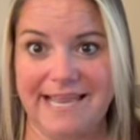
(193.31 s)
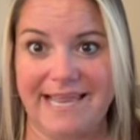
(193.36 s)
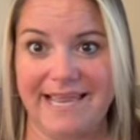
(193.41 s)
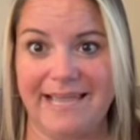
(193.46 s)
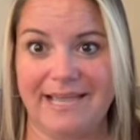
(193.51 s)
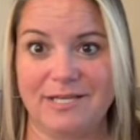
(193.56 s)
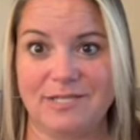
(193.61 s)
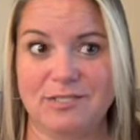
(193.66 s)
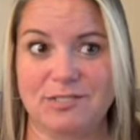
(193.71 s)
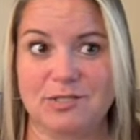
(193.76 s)

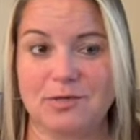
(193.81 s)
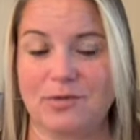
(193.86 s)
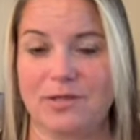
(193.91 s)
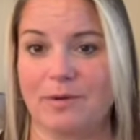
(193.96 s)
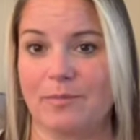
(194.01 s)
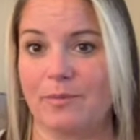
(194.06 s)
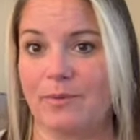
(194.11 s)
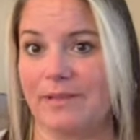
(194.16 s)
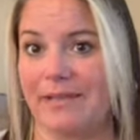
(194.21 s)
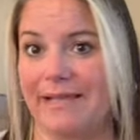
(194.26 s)
And so
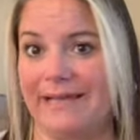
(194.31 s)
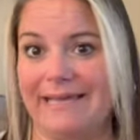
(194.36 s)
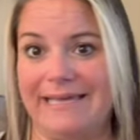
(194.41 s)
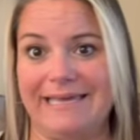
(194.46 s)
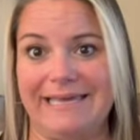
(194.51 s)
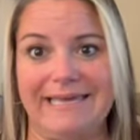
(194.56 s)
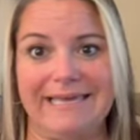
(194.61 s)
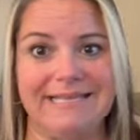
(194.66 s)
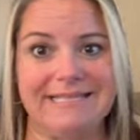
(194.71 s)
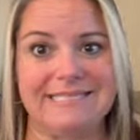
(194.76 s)
they were
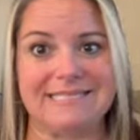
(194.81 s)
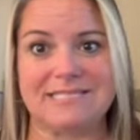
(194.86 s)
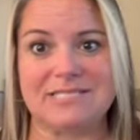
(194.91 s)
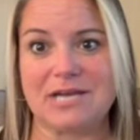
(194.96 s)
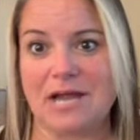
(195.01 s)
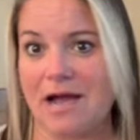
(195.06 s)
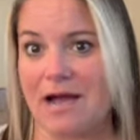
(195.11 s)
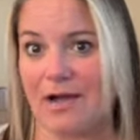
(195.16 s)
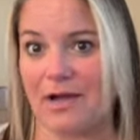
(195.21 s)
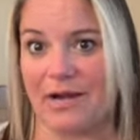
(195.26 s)
like, it's
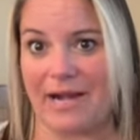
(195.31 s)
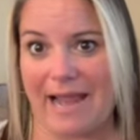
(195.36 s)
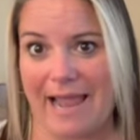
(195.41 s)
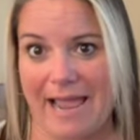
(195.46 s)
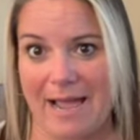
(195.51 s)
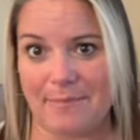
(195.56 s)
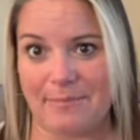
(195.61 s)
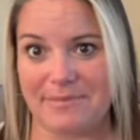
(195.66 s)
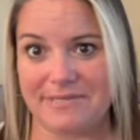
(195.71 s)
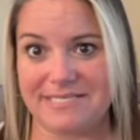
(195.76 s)
not going to
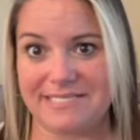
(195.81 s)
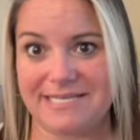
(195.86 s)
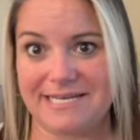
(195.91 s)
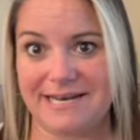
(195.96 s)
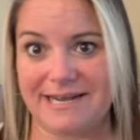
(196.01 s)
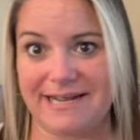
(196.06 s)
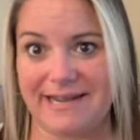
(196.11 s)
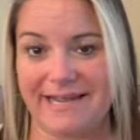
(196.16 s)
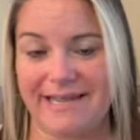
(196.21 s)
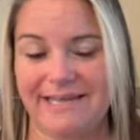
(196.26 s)
happen
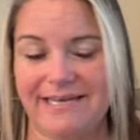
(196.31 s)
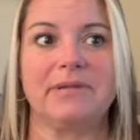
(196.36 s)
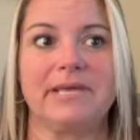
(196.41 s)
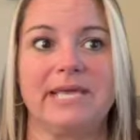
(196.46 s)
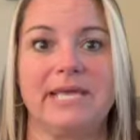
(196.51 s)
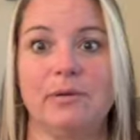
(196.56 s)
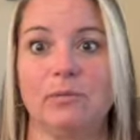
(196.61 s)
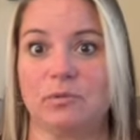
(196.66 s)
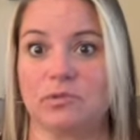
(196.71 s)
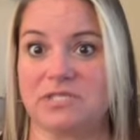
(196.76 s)
tonight.
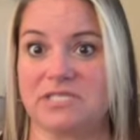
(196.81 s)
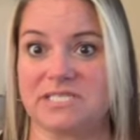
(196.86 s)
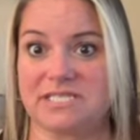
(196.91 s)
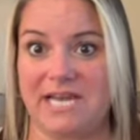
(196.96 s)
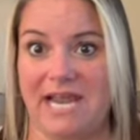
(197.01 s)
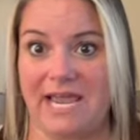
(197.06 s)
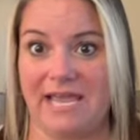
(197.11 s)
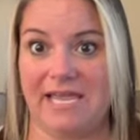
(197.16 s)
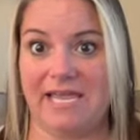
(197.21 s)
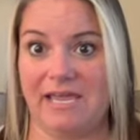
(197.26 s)
He will
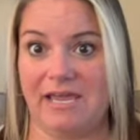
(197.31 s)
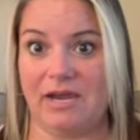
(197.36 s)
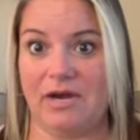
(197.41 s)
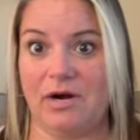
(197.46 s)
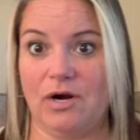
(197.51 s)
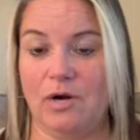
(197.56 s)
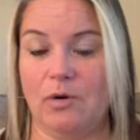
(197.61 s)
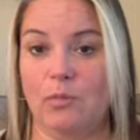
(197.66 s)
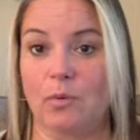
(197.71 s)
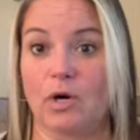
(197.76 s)
stay
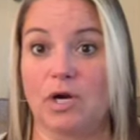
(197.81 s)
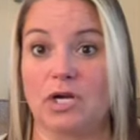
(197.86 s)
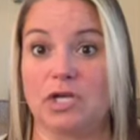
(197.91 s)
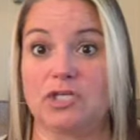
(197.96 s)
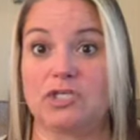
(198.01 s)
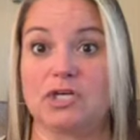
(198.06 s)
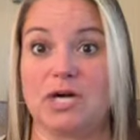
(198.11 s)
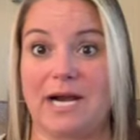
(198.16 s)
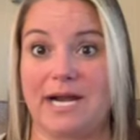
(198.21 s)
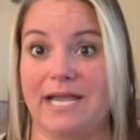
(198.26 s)
here. We're going to
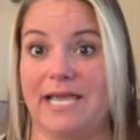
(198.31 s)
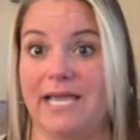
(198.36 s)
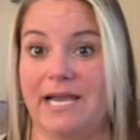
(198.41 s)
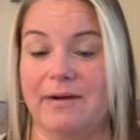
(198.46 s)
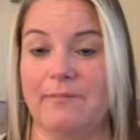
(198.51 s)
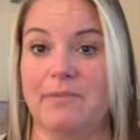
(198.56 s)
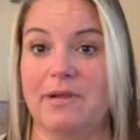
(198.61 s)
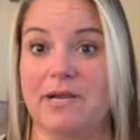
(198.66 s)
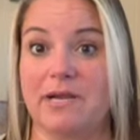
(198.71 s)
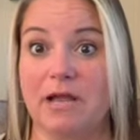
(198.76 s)
try to get
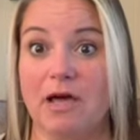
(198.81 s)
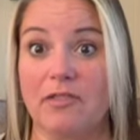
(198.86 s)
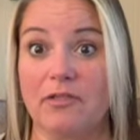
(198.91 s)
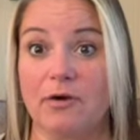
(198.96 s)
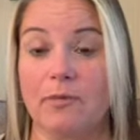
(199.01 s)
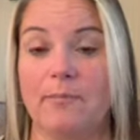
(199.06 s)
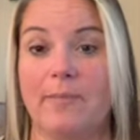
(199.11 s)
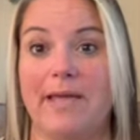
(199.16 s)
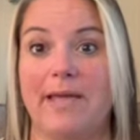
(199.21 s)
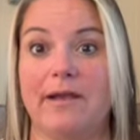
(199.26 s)
him
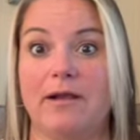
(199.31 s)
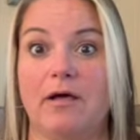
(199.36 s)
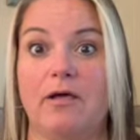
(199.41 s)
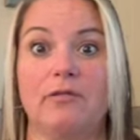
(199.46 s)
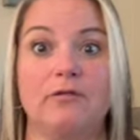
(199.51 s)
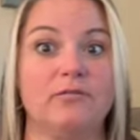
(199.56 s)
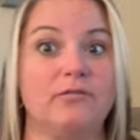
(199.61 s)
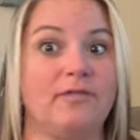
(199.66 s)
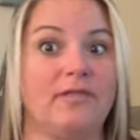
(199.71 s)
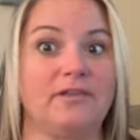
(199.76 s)
another bed
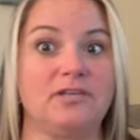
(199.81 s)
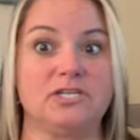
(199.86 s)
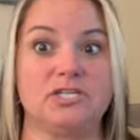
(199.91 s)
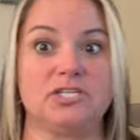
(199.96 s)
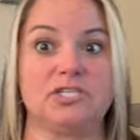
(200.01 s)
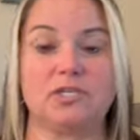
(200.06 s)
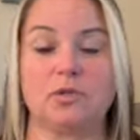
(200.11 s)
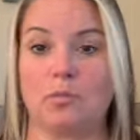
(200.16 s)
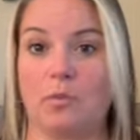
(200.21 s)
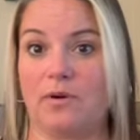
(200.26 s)
other than
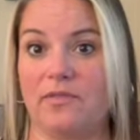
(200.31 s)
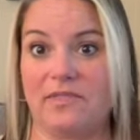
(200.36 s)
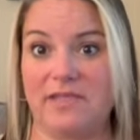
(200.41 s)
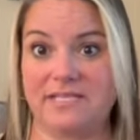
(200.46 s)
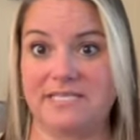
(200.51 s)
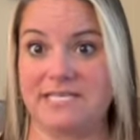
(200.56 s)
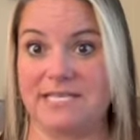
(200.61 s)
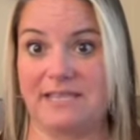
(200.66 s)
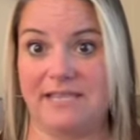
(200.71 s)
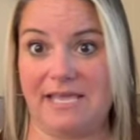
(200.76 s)
just the one
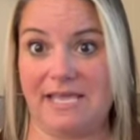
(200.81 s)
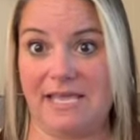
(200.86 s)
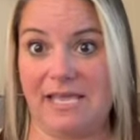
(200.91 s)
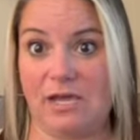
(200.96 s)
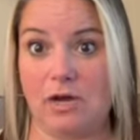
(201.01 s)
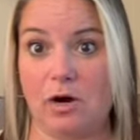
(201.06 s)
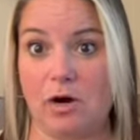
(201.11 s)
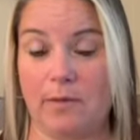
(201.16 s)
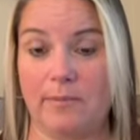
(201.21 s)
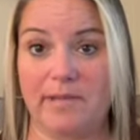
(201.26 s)
that's in
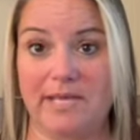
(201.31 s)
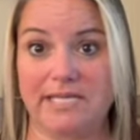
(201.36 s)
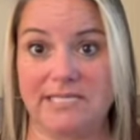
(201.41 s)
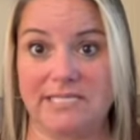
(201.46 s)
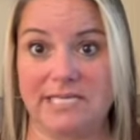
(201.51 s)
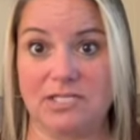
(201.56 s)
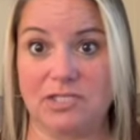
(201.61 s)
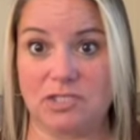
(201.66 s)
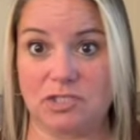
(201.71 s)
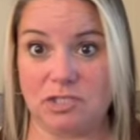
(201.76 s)
the ER because
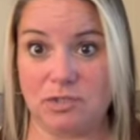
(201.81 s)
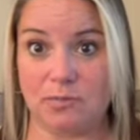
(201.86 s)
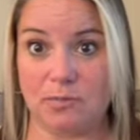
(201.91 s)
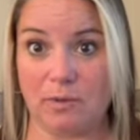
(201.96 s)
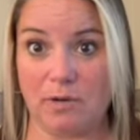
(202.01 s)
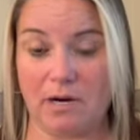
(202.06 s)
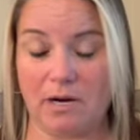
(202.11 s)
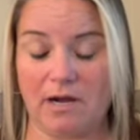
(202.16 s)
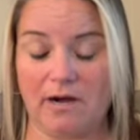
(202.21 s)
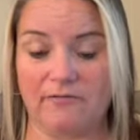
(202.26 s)
that's
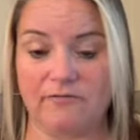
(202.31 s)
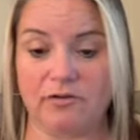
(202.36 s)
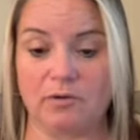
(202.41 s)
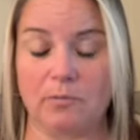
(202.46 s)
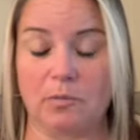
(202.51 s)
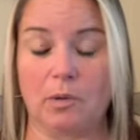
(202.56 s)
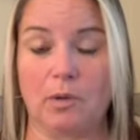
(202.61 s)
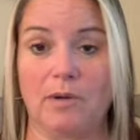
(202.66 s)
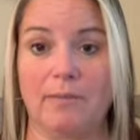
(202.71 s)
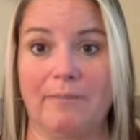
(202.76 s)
super
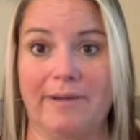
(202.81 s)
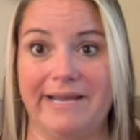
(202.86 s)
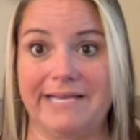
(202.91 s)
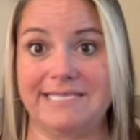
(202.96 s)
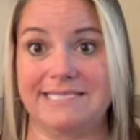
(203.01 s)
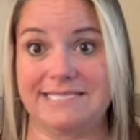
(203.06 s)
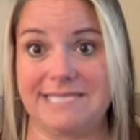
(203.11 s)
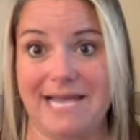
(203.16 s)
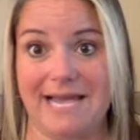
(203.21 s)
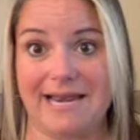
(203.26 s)
uncomfortable. And
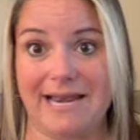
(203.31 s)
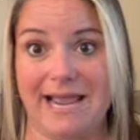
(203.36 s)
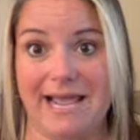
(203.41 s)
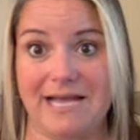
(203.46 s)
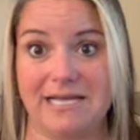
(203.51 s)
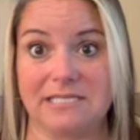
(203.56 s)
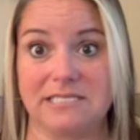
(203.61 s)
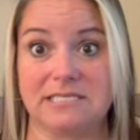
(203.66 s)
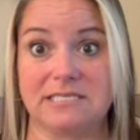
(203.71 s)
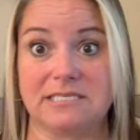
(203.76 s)
Mike's dad
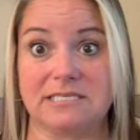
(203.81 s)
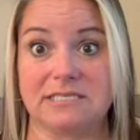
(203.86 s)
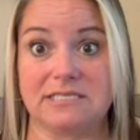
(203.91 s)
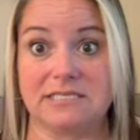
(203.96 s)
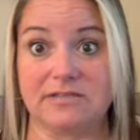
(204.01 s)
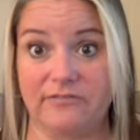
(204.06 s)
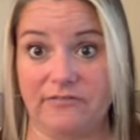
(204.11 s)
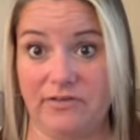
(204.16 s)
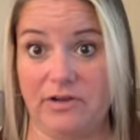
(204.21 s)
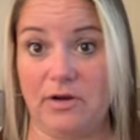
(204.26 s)
has
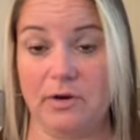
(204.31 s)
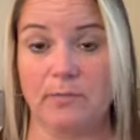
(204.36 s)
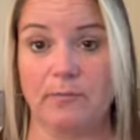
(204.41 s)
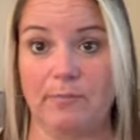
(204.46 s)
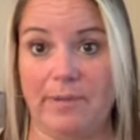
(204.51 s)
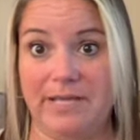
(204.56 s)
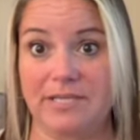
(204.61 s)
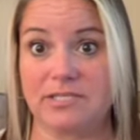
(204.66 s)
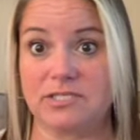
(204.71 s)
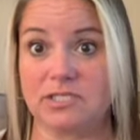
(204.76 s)
severe
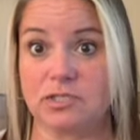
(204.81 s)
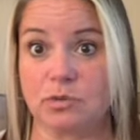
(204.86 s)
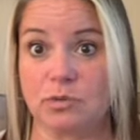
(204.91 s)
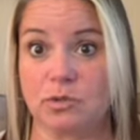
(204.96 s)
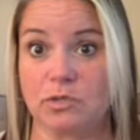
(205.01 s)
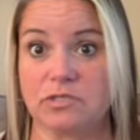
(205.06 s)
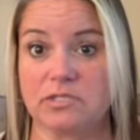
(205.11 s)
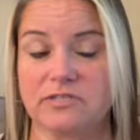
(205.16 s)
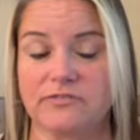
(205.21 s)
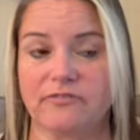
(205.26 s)
bed
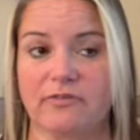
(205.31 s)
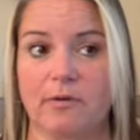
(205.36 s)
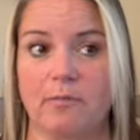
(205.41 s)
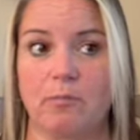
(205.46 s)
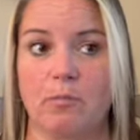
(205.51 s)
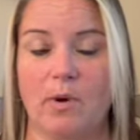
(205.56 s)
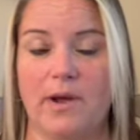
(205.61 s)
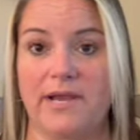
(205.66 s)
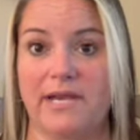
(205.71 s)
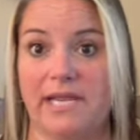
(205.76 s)
sores
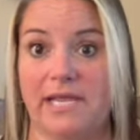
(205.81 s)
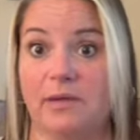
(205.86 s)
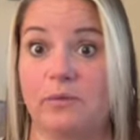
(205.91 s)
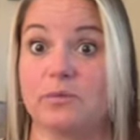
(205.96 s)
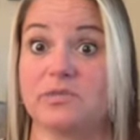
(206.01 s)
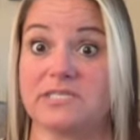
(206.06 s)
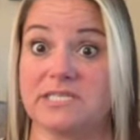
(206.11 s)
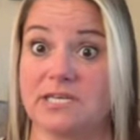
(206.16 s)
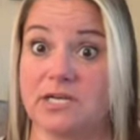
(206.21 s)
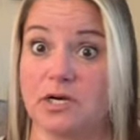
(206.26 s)
from when he
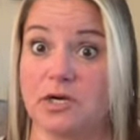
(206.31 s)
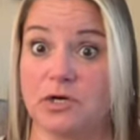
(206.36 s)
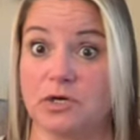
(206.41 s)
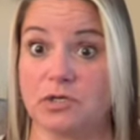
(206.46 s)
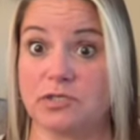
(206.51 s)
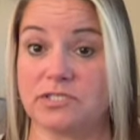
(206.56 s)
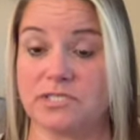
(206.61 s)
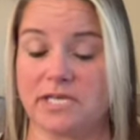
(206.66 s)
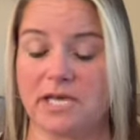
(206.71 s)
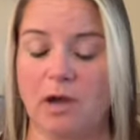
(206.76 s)
was in a
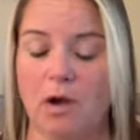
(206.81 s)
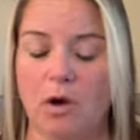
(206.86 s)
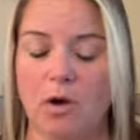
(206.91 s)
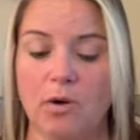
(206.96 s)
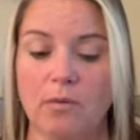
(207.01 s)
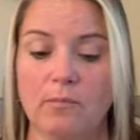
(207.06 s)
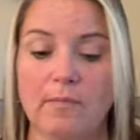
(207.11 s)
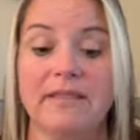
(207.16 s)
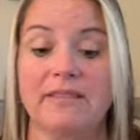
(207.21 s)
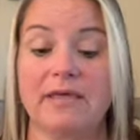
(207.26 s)
nursing
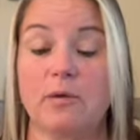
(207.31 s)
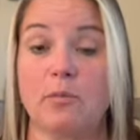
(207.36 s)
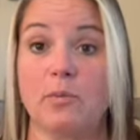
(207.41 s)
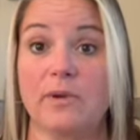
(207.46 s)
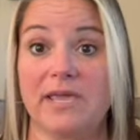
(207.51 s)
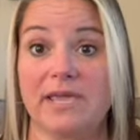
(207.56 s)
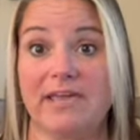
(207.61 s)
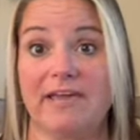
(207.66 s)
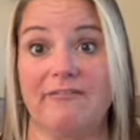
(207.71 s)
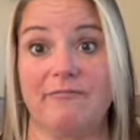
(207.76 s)
home that
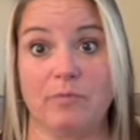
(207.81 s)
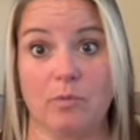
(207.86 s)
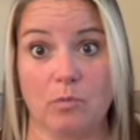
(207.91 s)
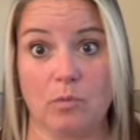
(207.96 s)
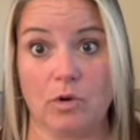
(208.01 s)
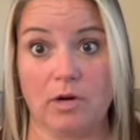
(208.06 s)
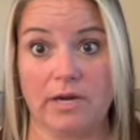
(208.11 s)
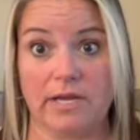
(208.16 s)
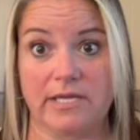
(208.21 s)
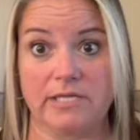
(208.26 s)
we have been
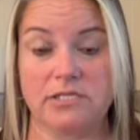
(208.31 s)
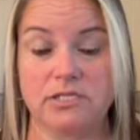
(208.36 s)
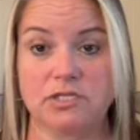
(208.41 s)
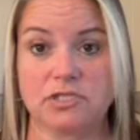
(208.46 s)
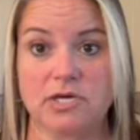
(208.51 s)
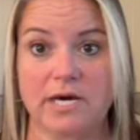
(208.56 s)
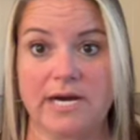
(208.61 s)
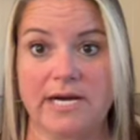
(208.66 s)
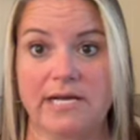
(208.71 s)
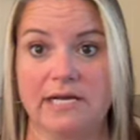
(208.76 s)
working to
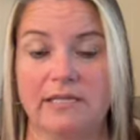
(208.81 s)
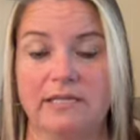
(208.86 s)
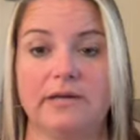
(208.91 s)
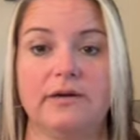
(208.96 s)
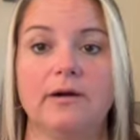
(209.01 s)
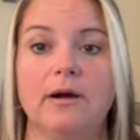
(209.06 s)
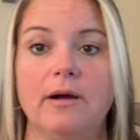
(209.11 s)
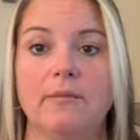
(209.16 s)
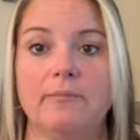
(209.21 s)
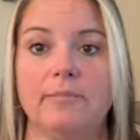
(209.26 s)
try to
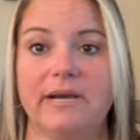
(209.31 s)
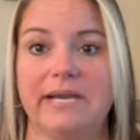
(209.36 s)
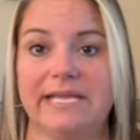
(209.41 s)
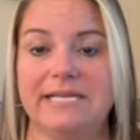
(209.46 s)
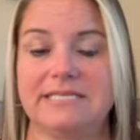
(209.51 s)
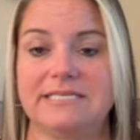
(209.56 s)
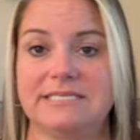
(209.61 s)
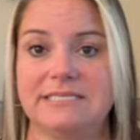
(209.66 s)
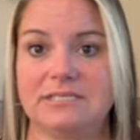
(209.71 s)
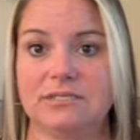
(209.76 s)
clear up, but
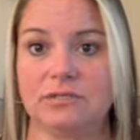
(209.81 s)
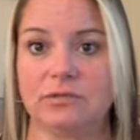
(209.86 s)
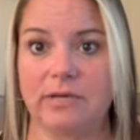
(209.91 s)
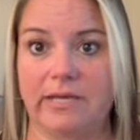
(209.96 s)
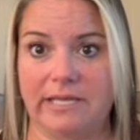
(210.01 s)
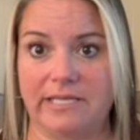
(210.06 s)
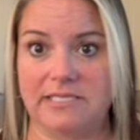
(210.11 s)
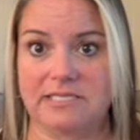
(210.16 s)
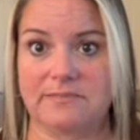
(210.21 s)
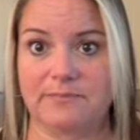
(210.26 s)
he still
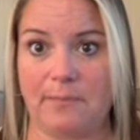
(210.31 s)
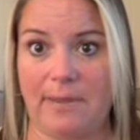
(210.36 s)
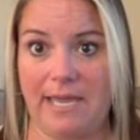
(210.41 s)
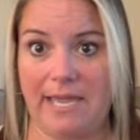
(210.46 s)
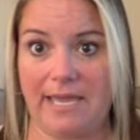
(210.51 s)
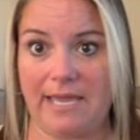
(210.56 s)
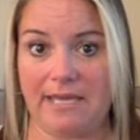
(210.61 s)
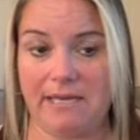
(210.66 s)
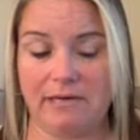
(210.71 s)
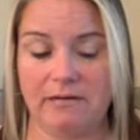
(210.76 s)
gets
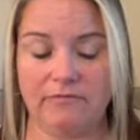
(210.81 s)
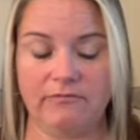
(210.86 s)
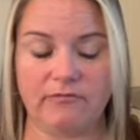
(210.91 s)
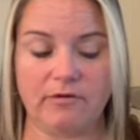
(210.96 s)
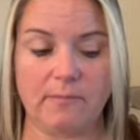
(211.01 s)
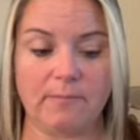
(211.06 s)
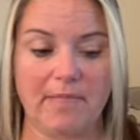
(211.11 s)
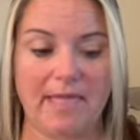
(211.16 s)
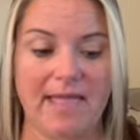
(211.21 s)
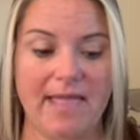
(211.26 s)
pain
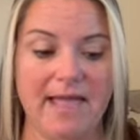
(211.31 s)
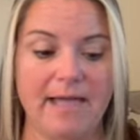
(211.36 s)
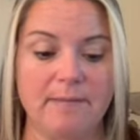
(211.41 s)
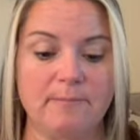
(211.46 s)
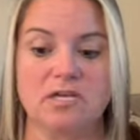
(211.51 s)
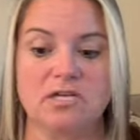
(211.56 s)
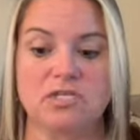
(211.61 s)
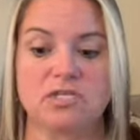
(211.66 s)
from that.